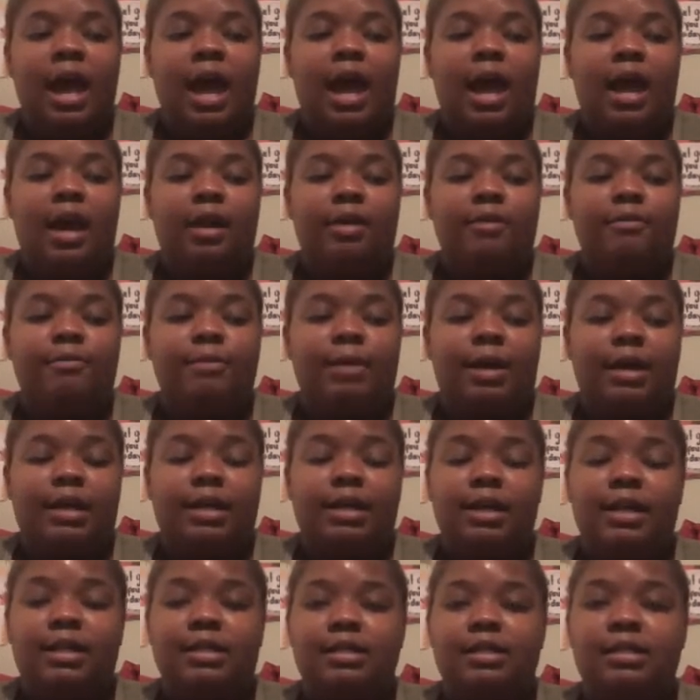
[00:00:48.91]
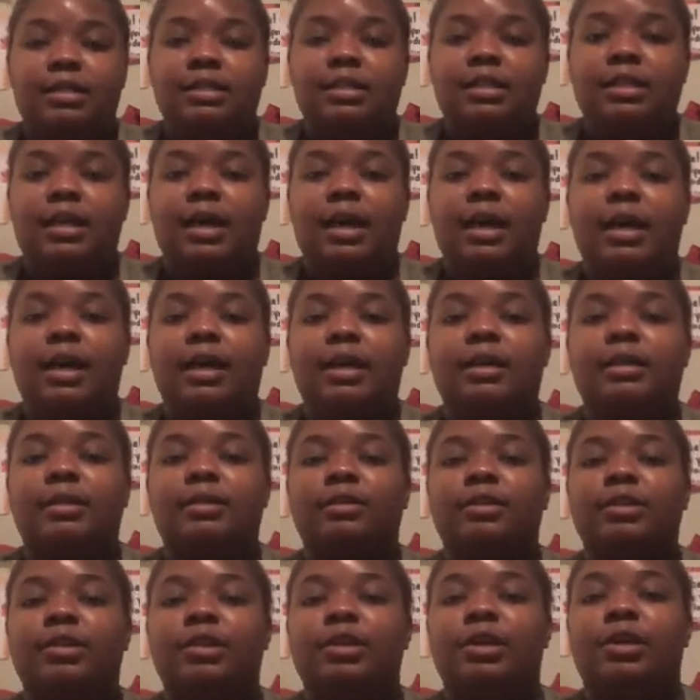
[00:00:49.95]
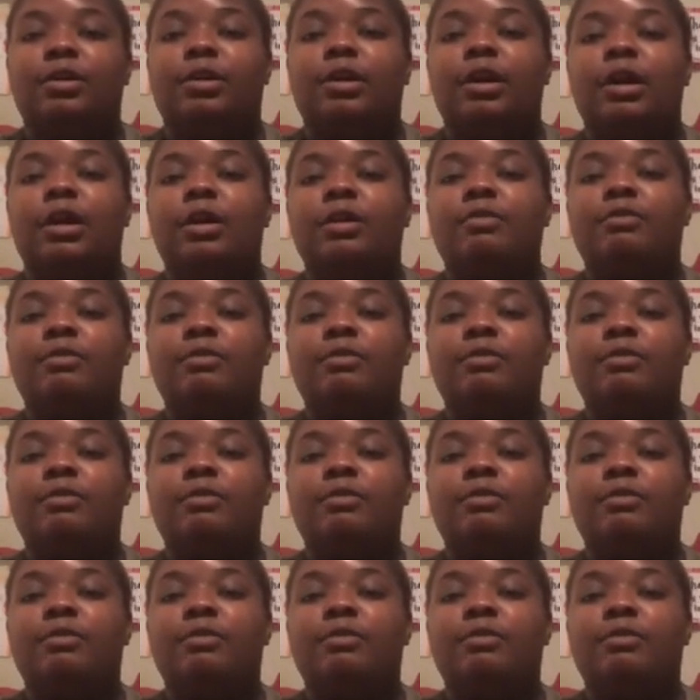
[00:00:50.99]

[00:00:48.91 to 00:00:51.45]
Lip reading: Out of my cousins that I hung